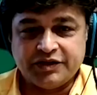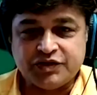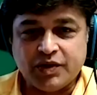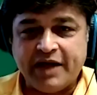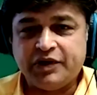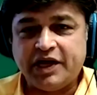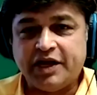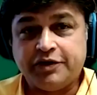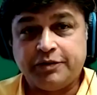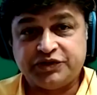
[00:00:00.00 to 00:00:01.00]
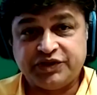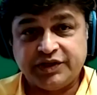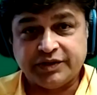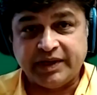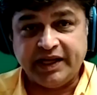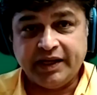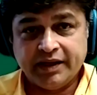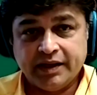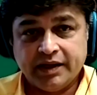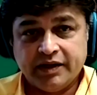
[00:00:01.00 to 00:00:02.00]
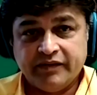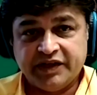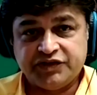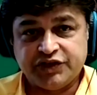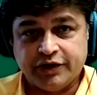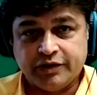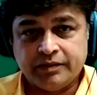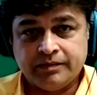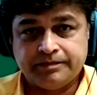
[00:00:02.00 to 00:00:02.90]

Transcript: I would 100% agree with Cheryl.